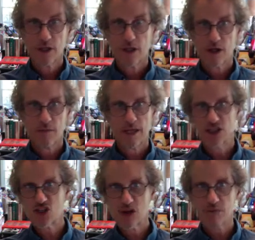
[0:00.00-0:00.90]
At a
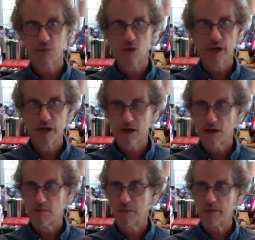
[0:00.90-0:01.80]
certain point,
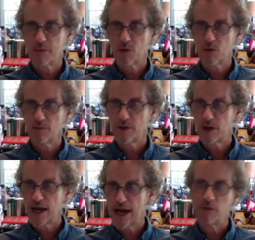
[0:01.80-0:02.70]
people,
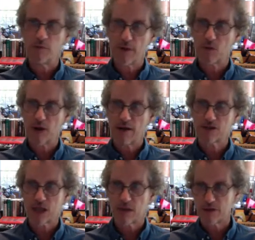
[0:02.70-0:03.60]
I remember when I
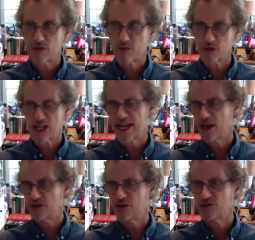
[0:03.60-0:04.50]
was coming through, were saying, "Oh,
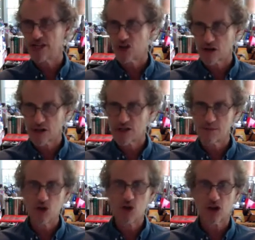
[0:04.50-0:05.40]
don't take journalism.
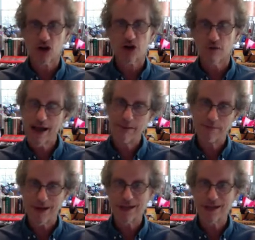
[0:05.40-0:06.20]
You can learn to write." But